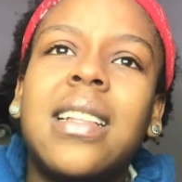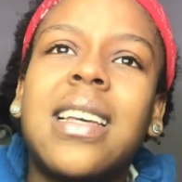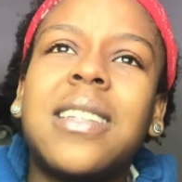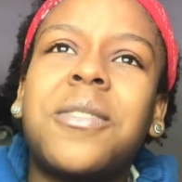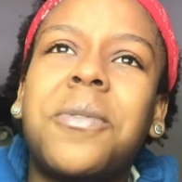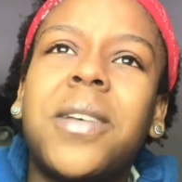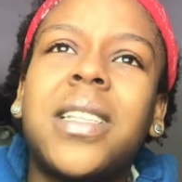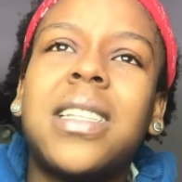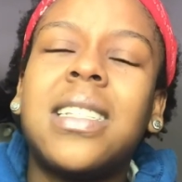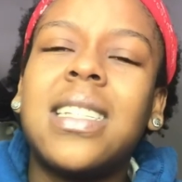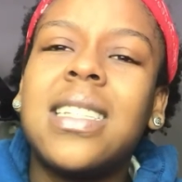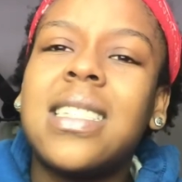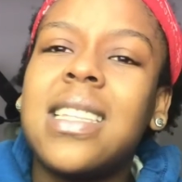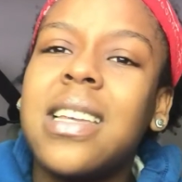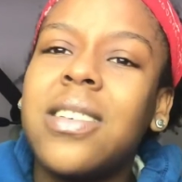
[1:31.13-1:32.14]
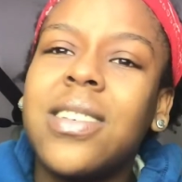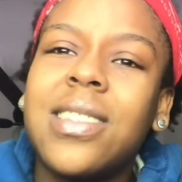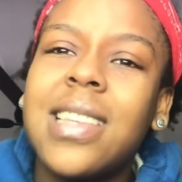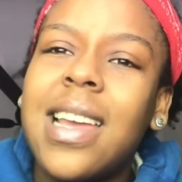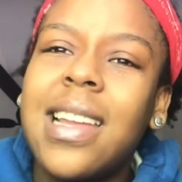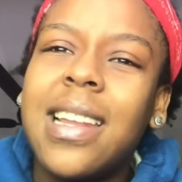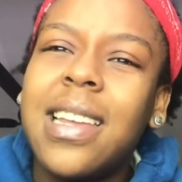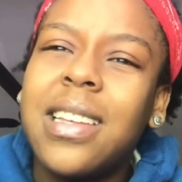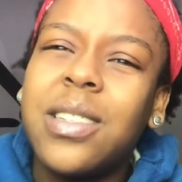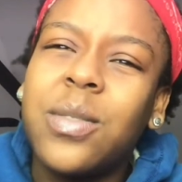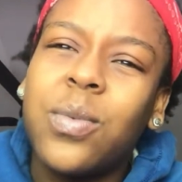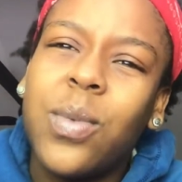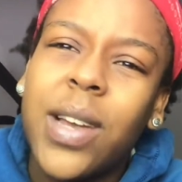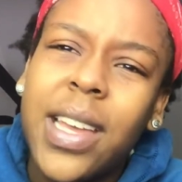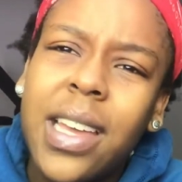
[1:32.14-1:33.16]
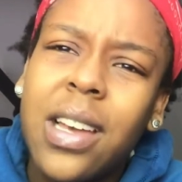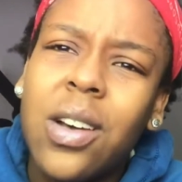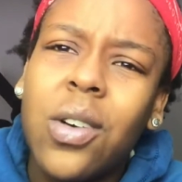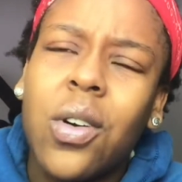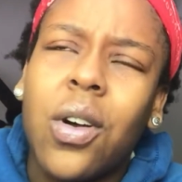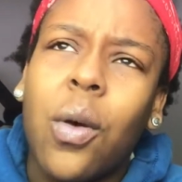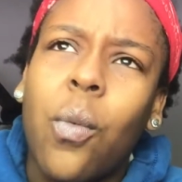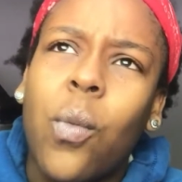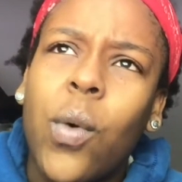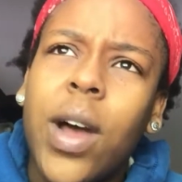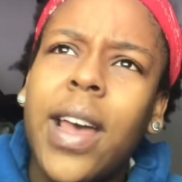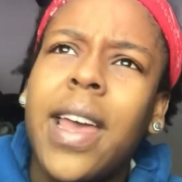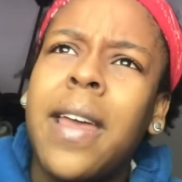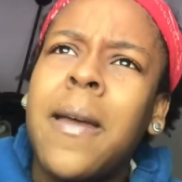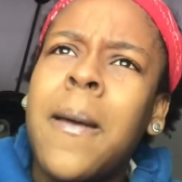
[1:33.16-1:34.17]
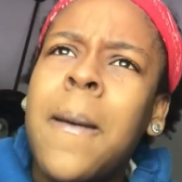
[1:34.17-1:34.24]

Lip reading: that's feeling this irritated as well or what.